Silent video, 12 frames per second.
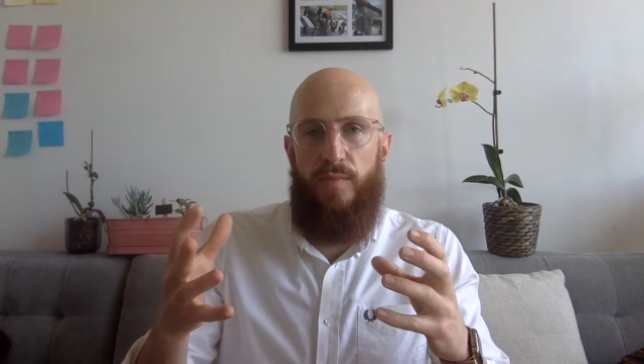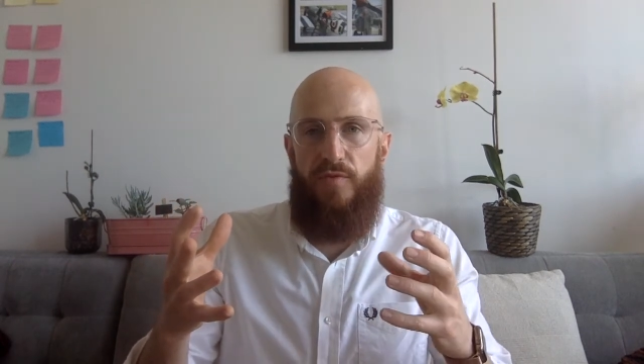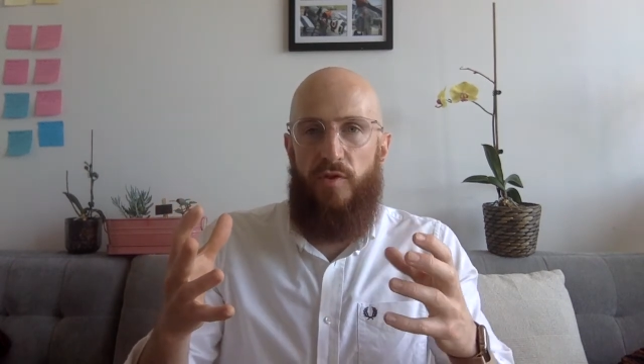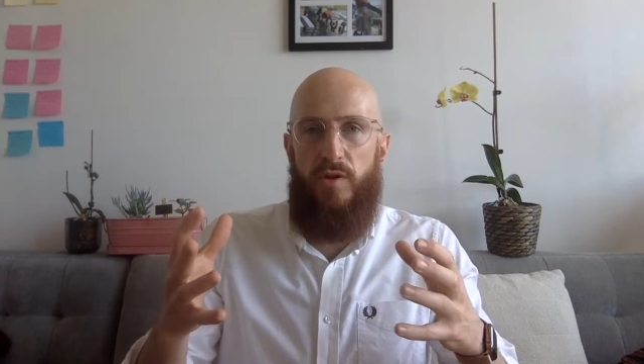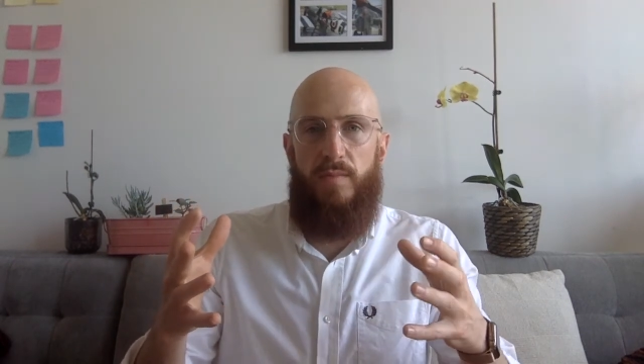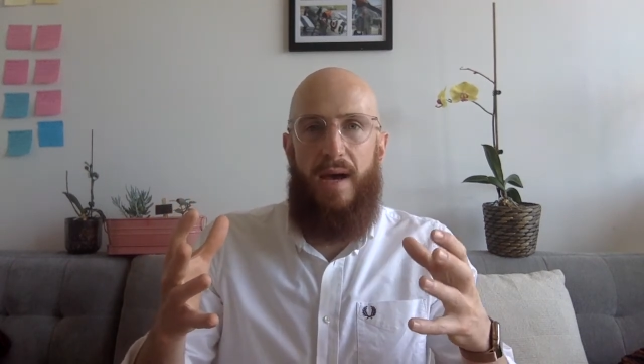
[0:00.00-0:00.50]

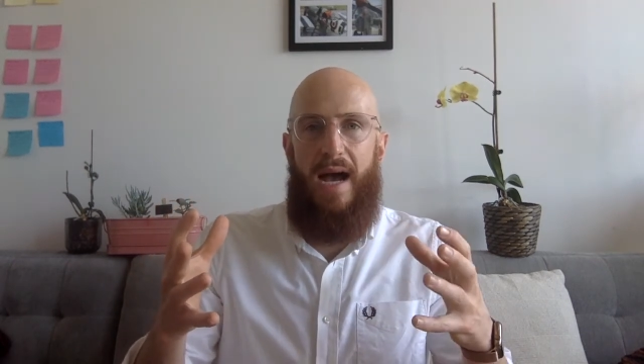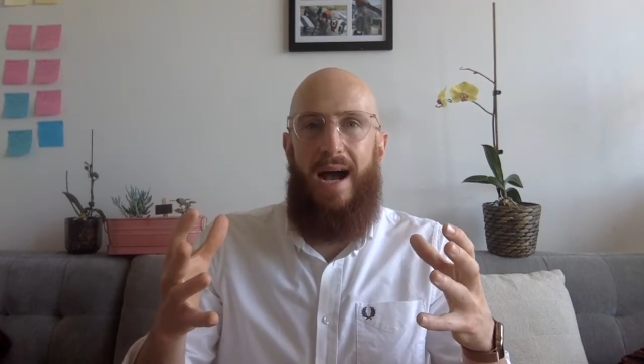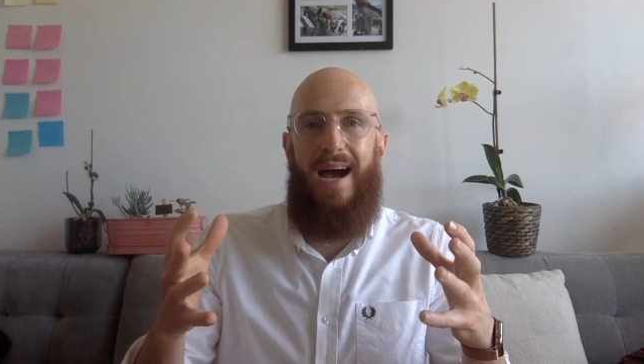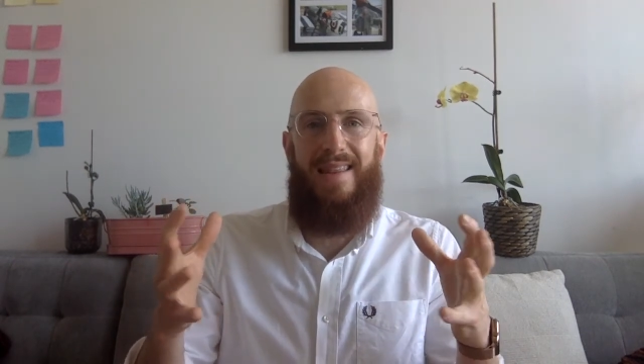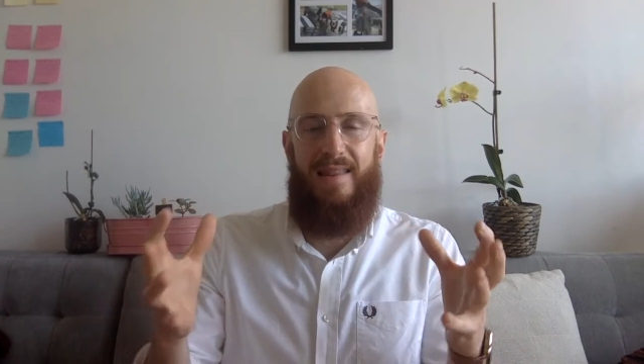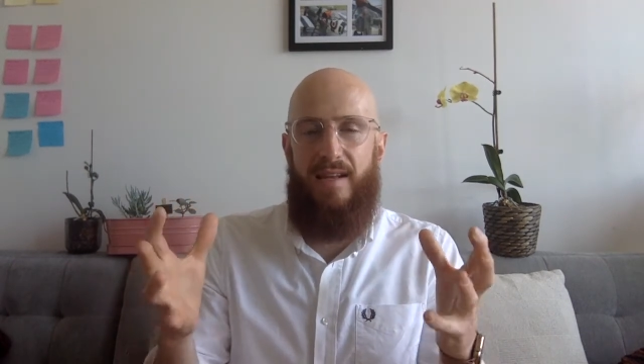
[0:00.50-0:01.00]
for them
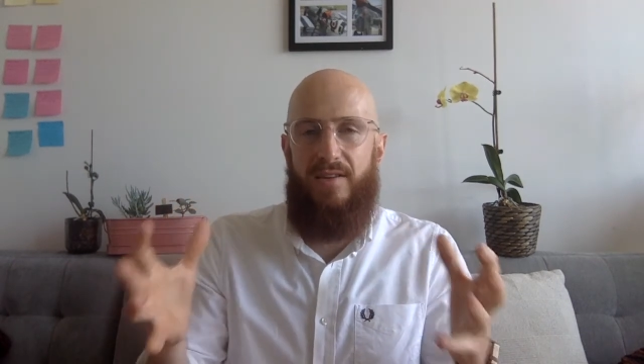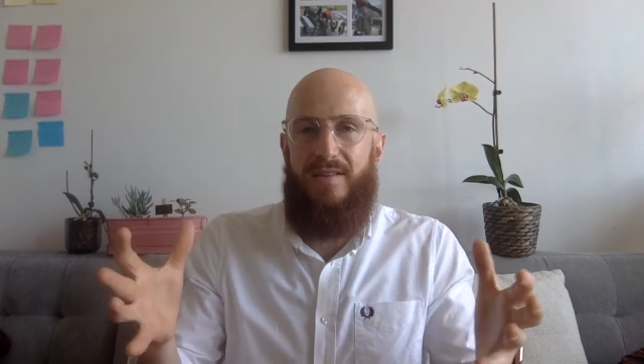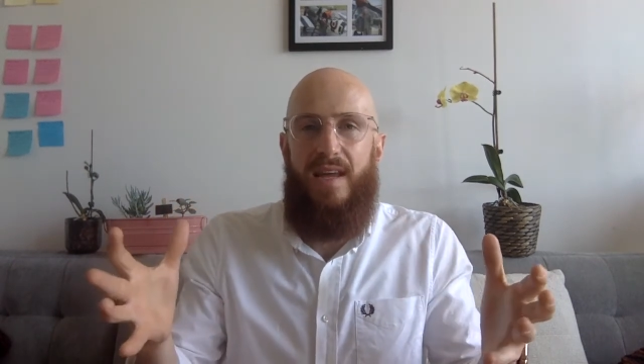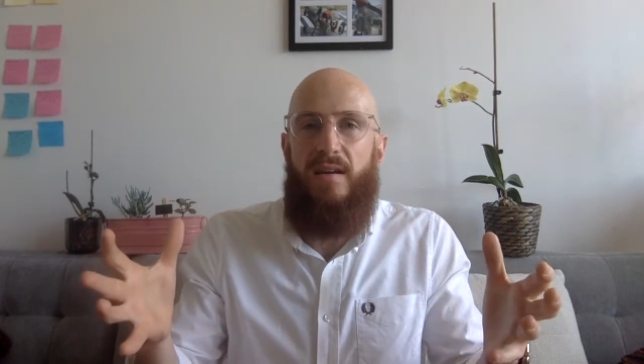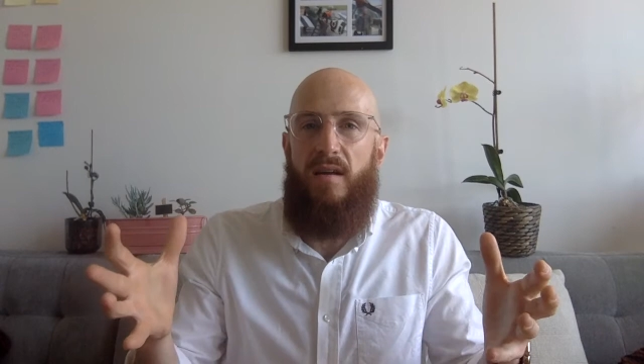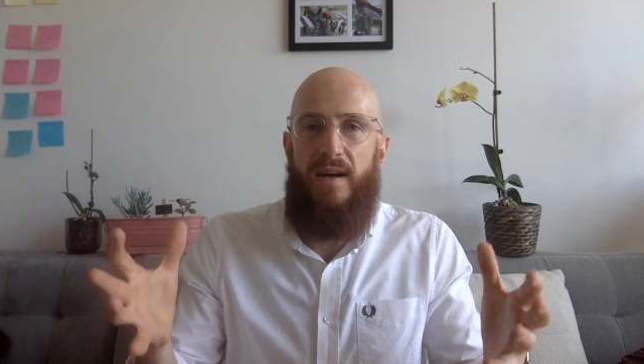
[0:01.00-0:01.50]
and then
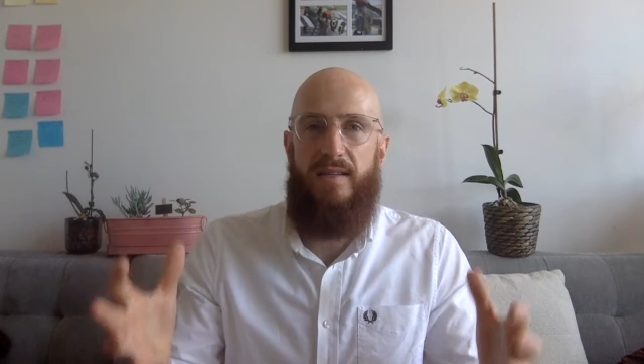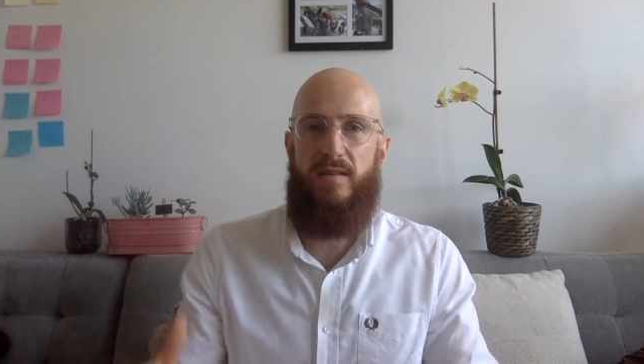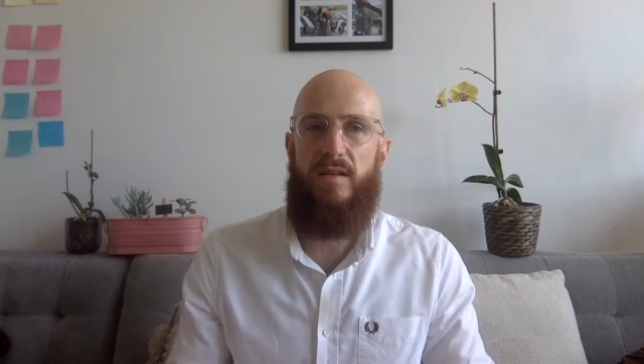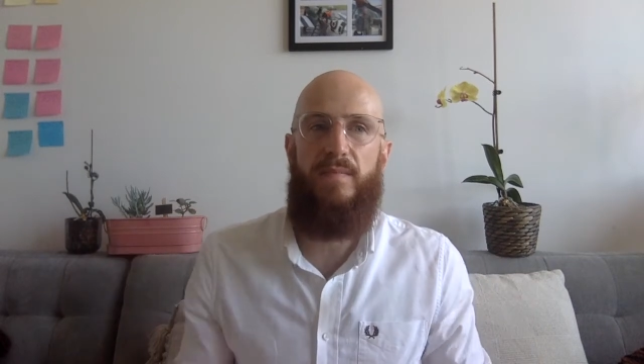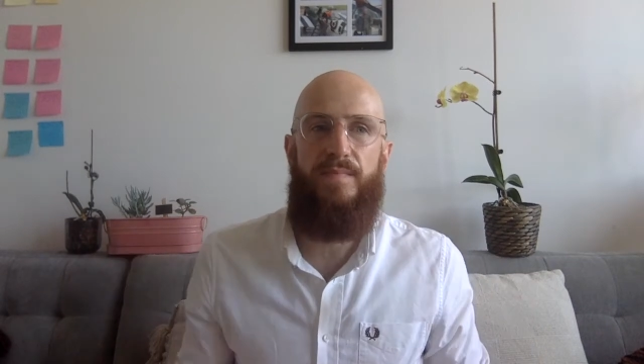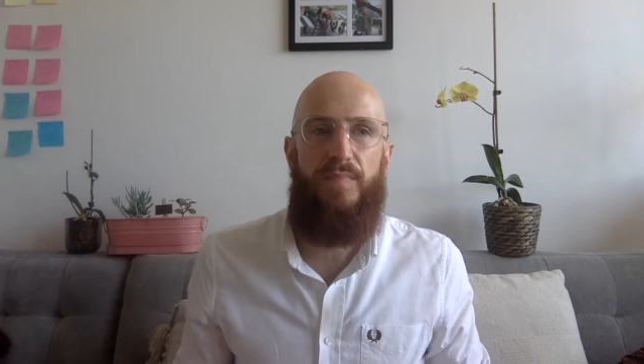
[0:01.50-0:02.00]
send light
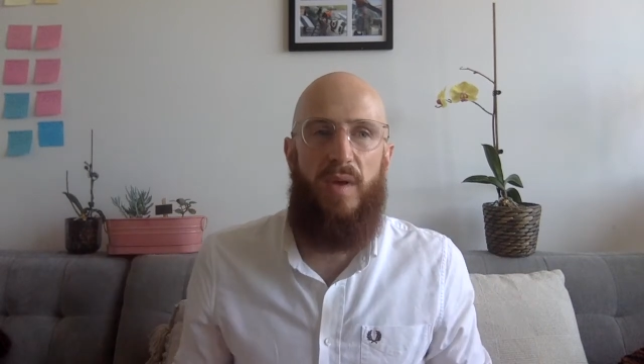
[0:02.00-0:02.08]
to them.